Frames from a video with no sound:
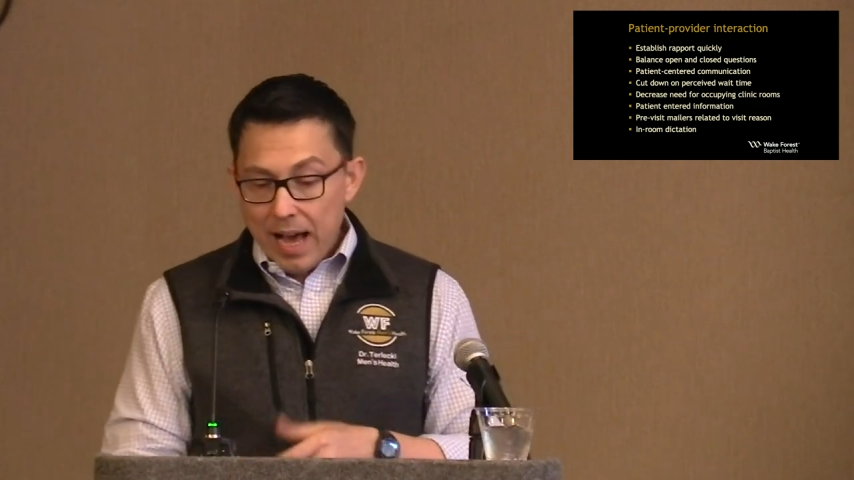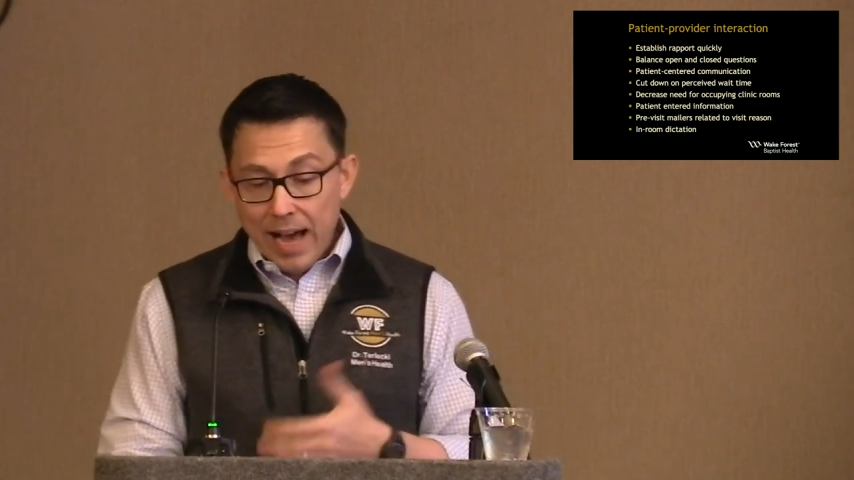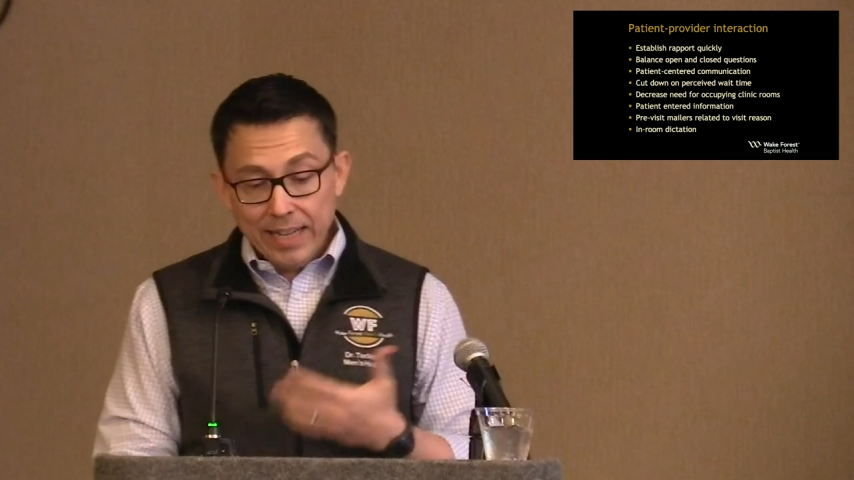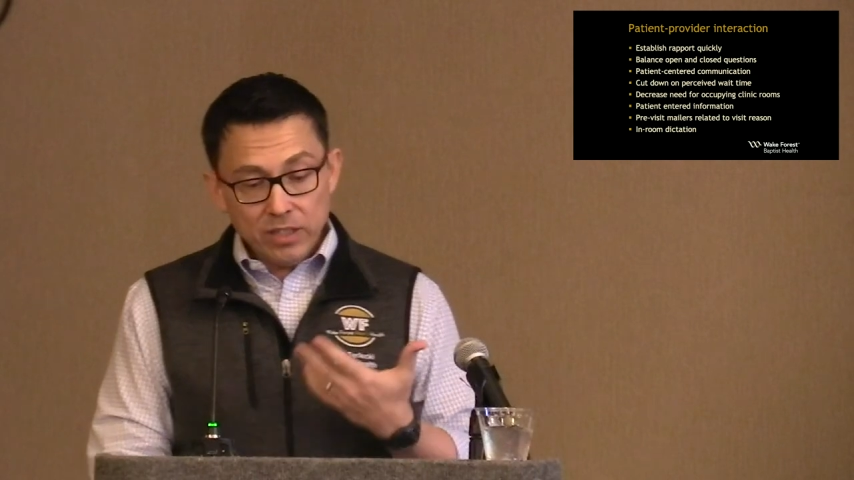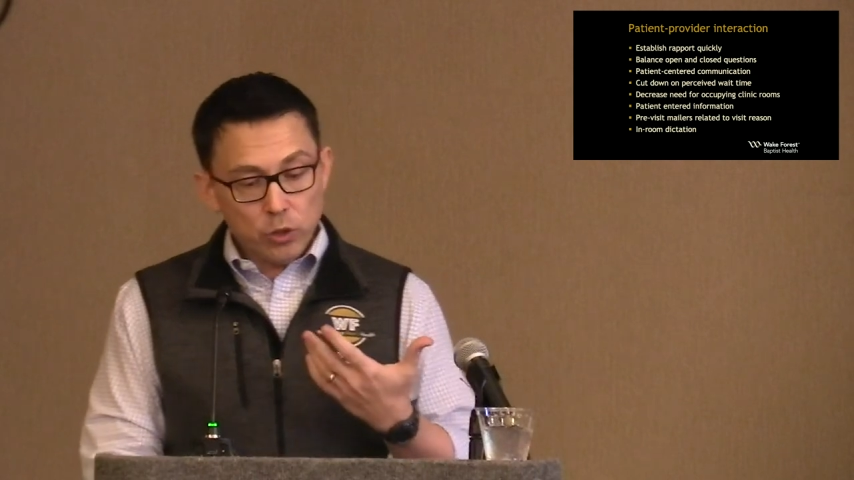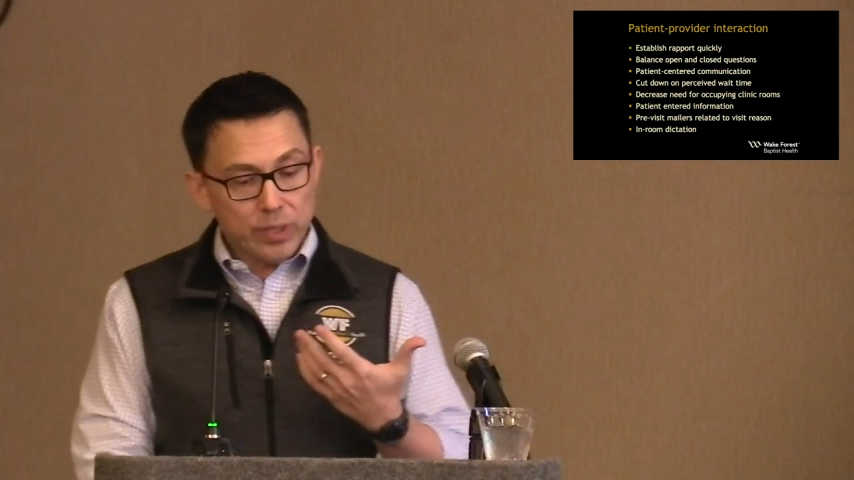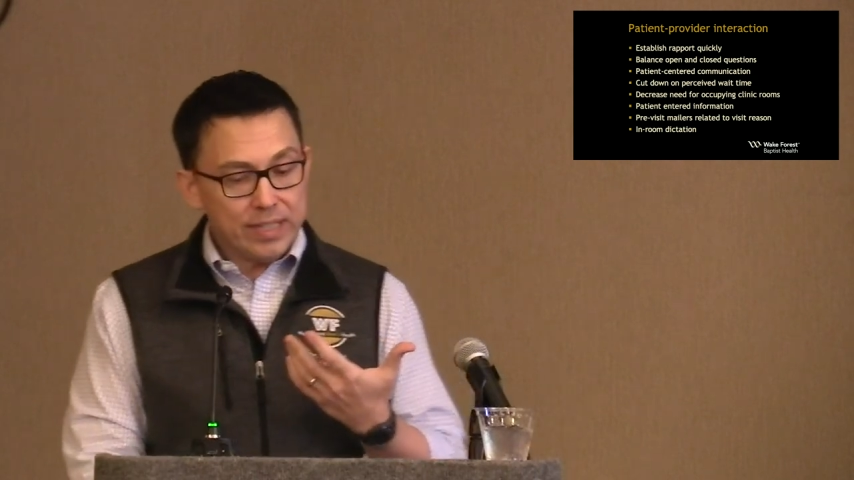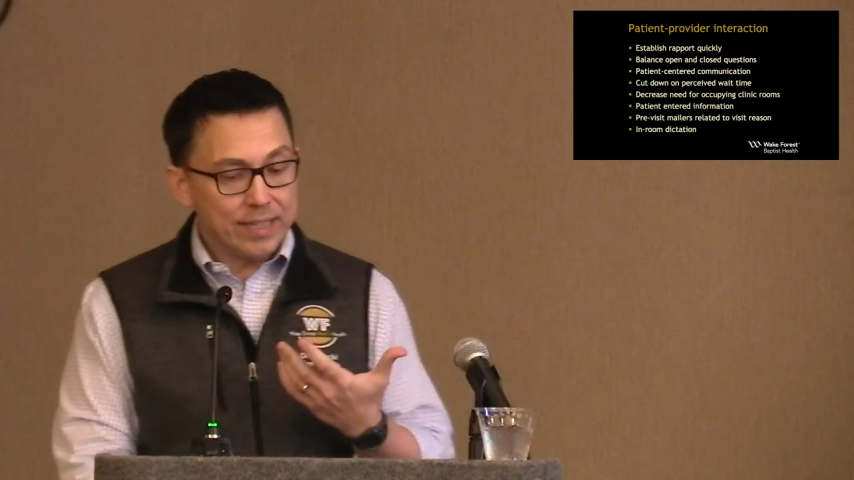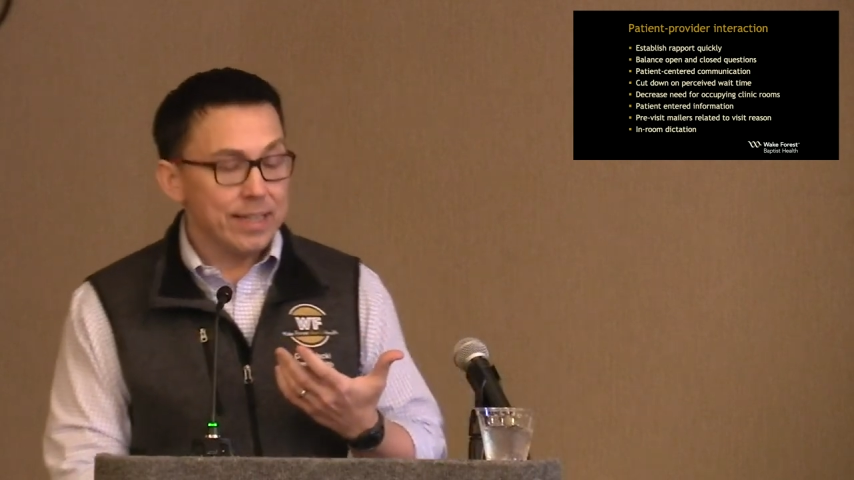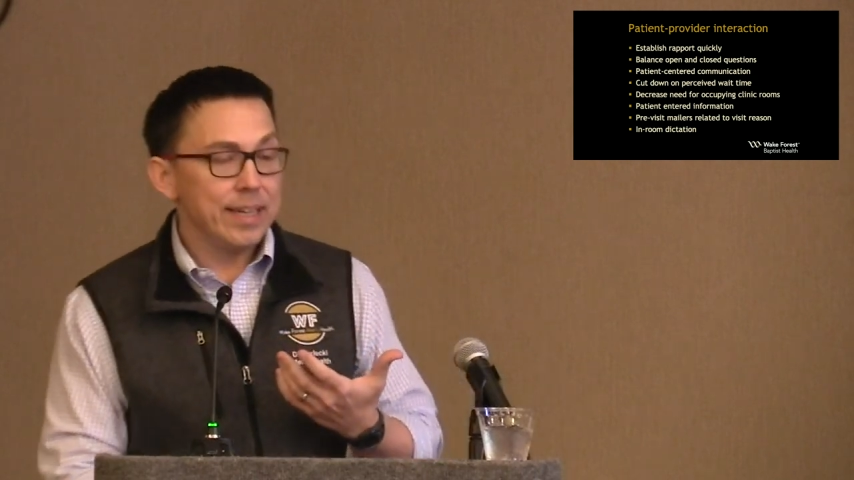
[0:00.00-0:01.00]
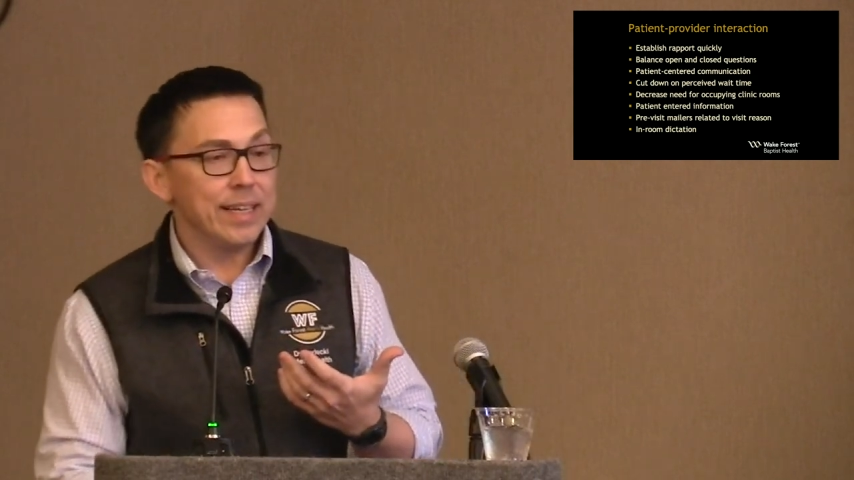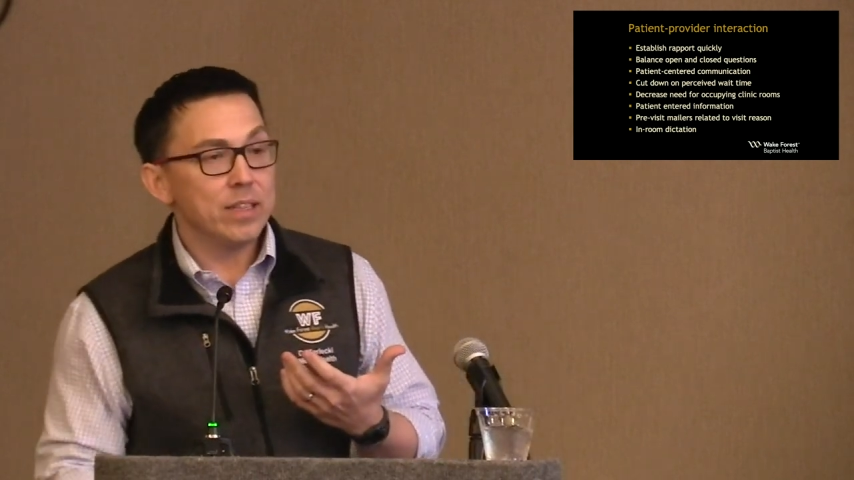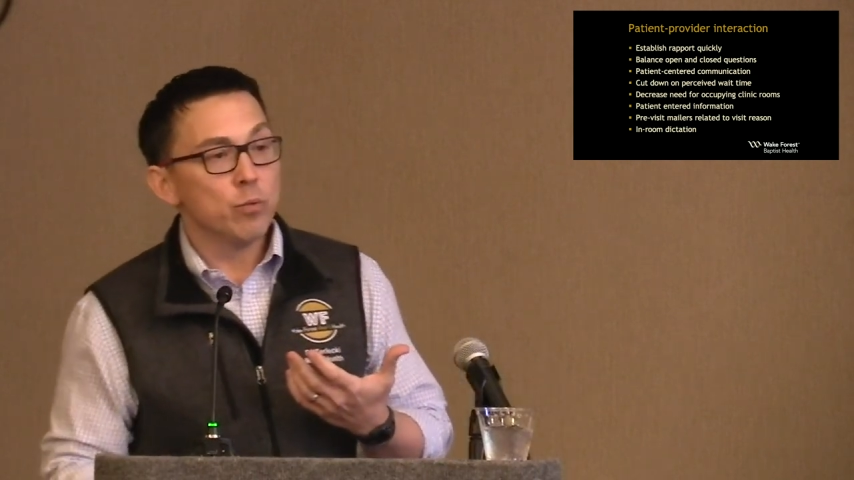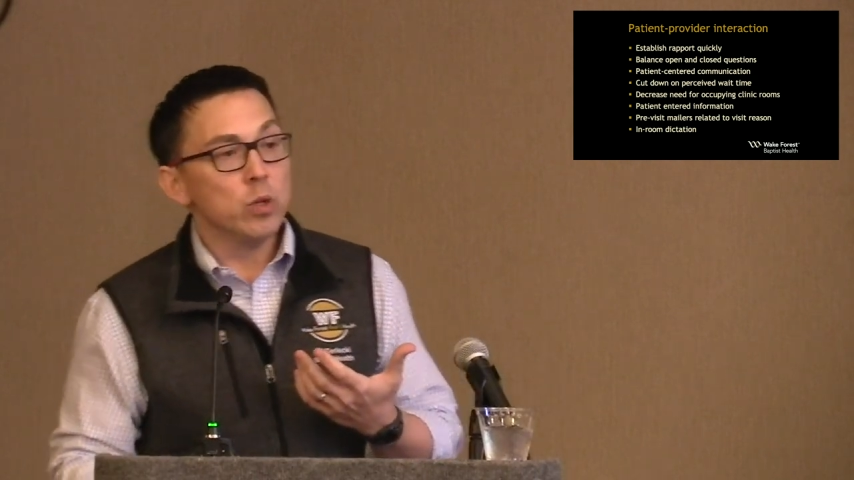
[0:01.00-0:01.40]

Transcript: I enjoy dictating in the